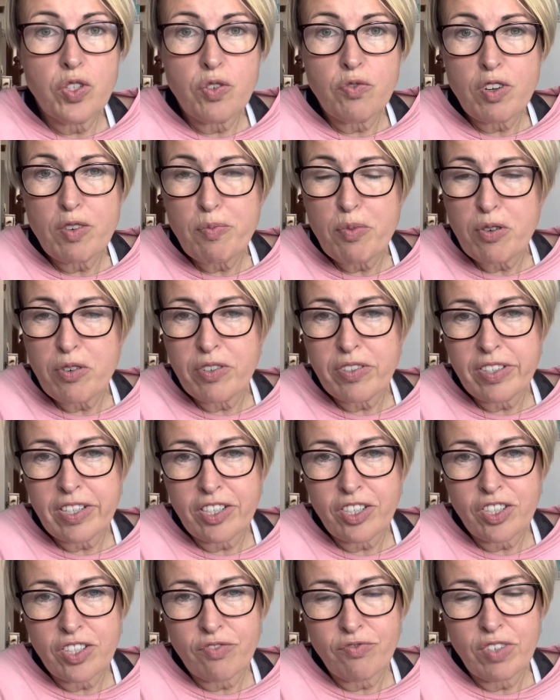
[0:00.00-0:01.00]
the reports, I
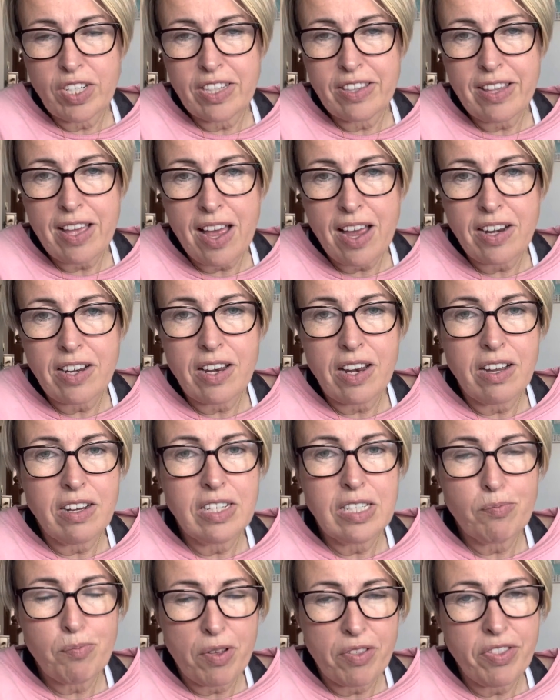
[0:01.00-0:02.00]
just read the
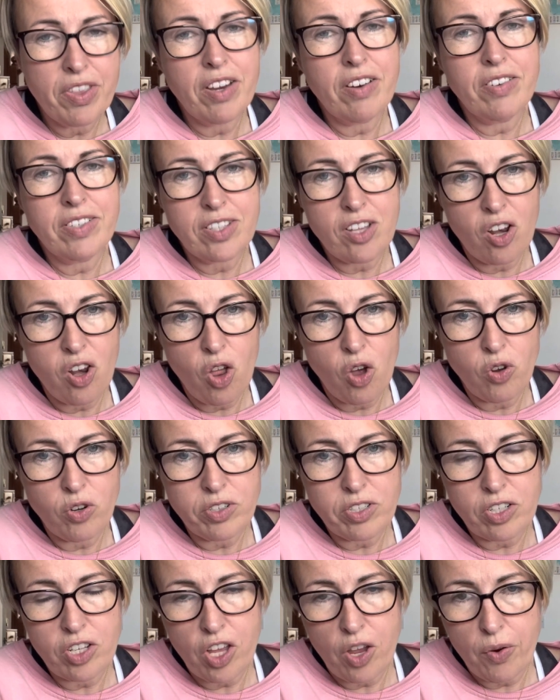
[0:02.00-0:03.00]
headlines, but there is a
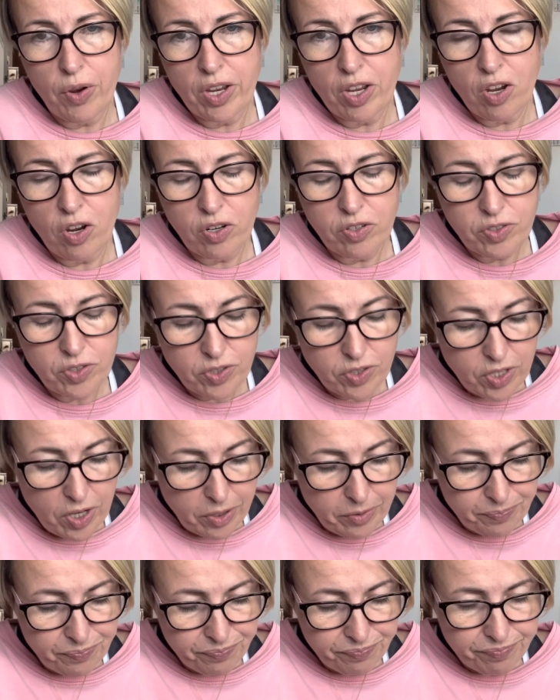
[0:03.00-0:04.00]
lot going on.
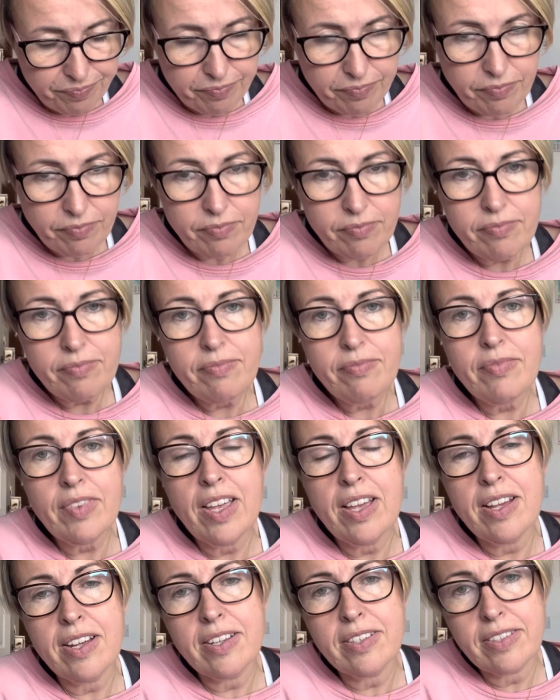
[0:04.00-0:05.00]
So,
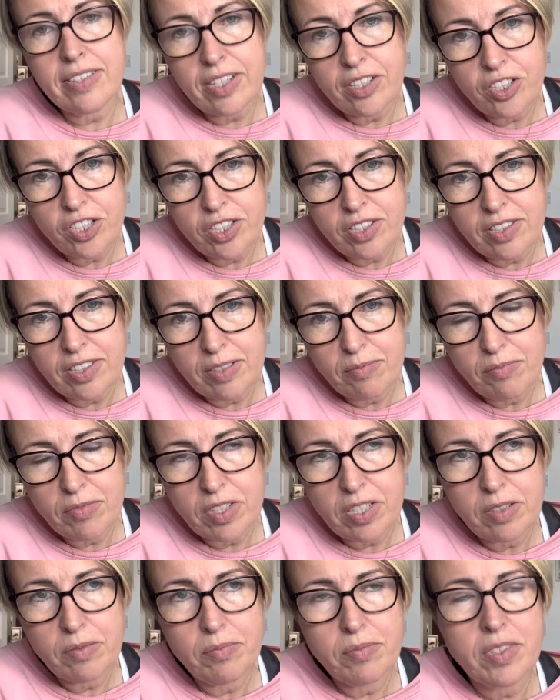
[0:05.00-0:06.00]
Ascension
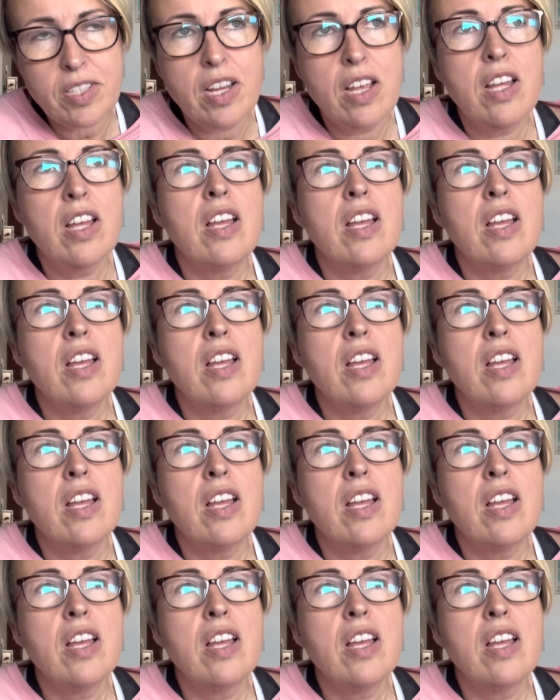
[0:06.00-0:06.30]
symptoms.